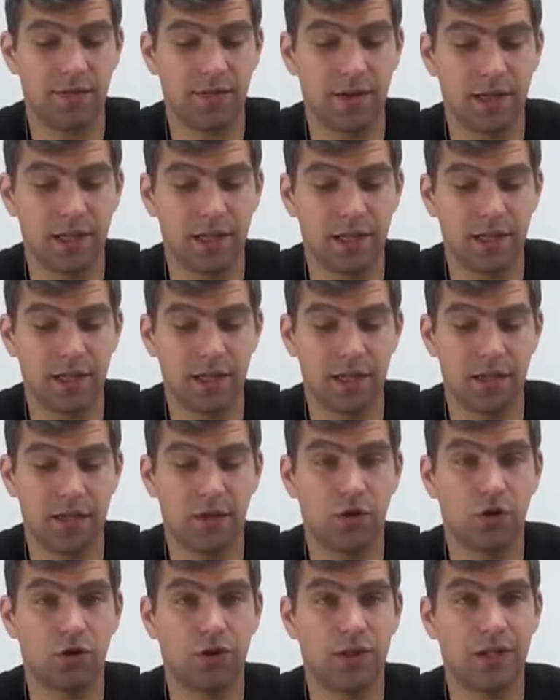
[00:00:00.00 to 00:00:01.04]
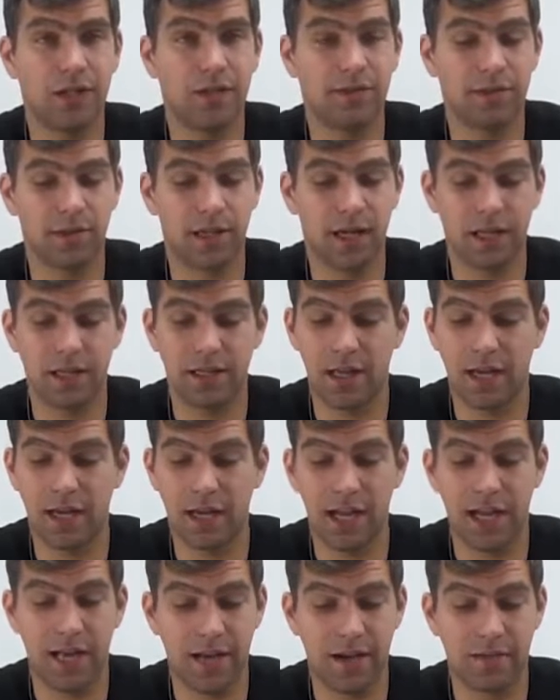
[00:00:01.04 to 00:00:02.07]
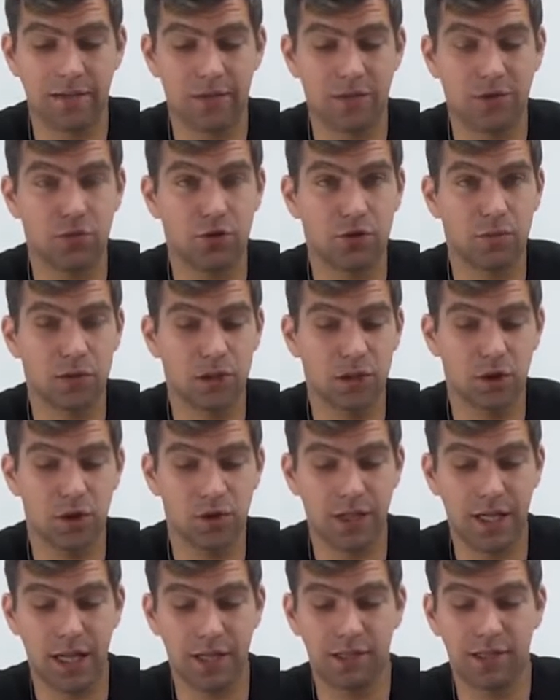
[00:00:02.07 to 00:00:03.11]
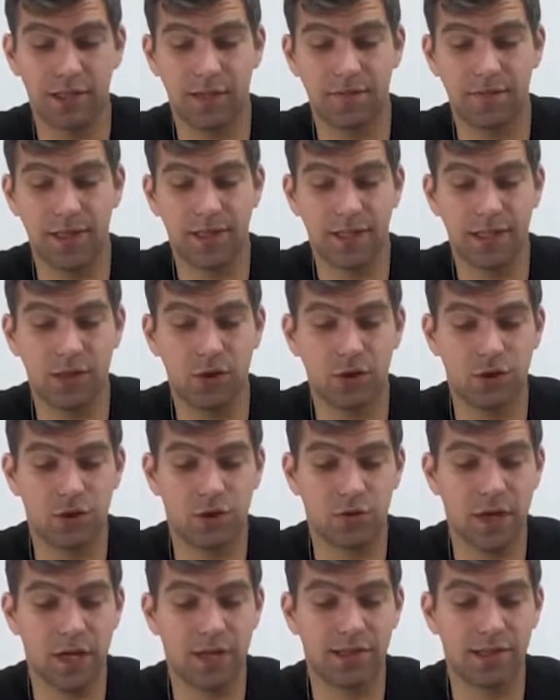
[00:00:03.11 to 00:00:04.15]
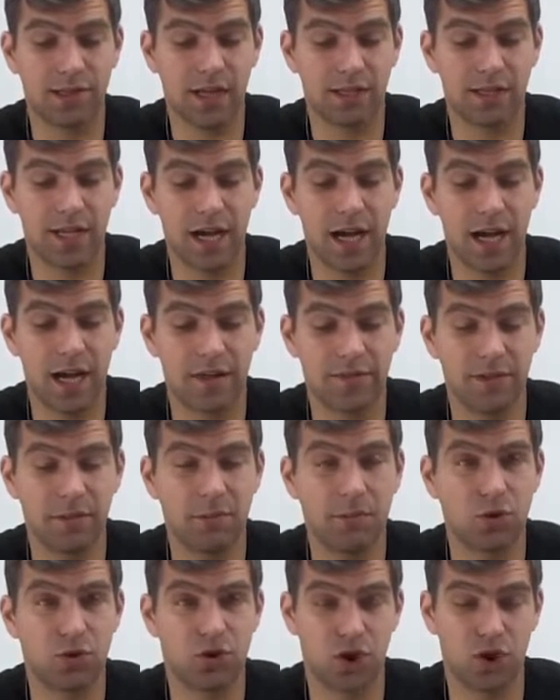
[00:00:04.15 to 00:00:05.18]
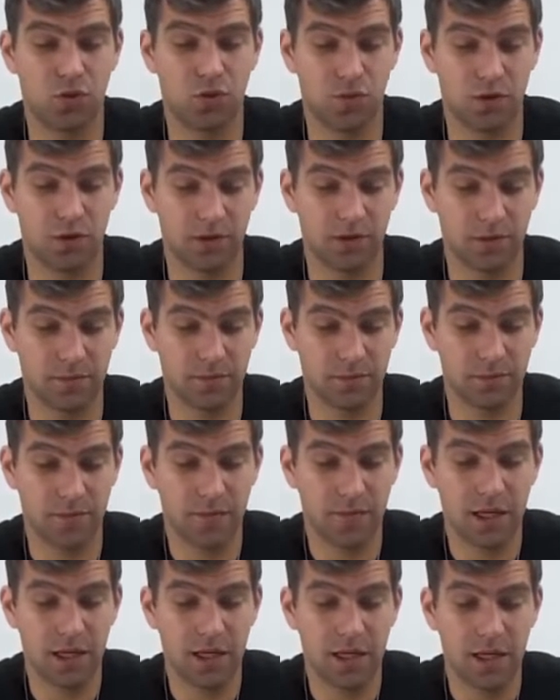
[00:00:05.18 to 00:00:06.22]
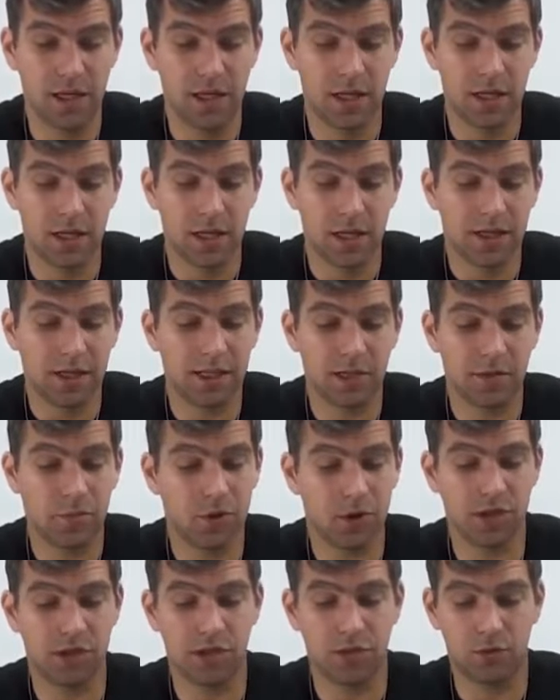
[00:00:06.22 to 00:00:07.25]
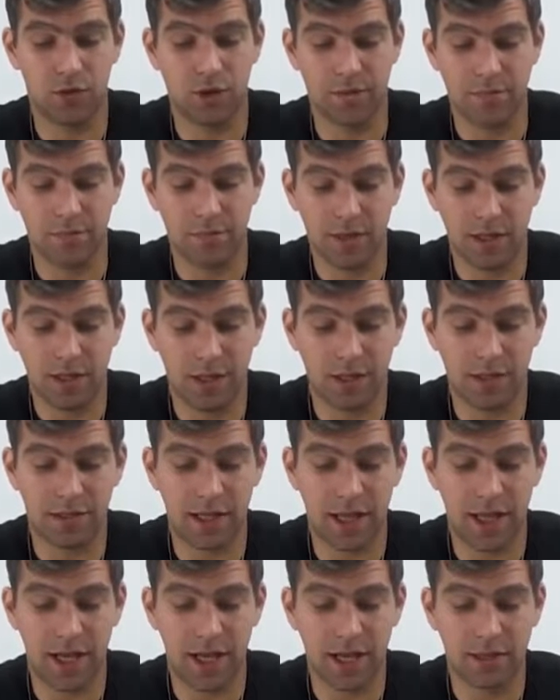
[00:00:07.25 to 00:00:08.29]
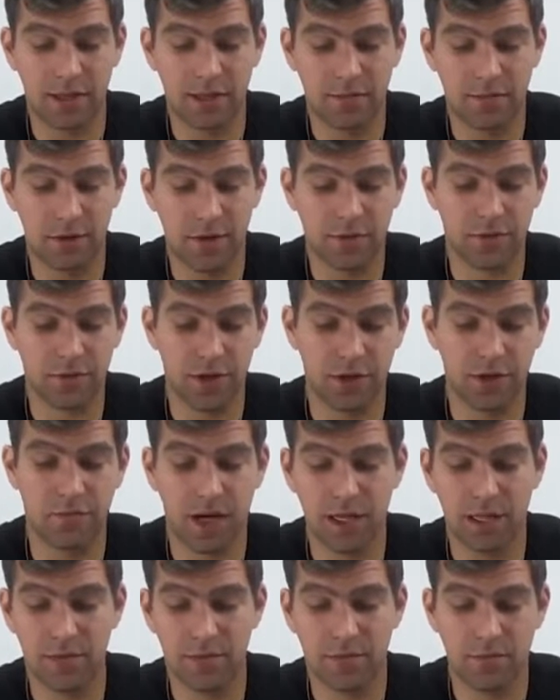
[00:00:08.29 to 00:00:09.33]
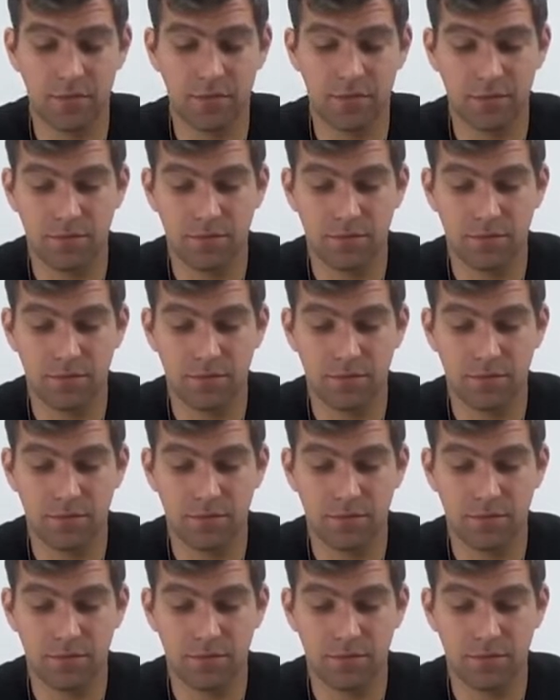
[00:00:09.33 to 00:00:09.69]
if I click on the left side, I have the normal contact. If I click on the right side, I have the blockchain ones. Let's put it this way. Let's add a friend of mine.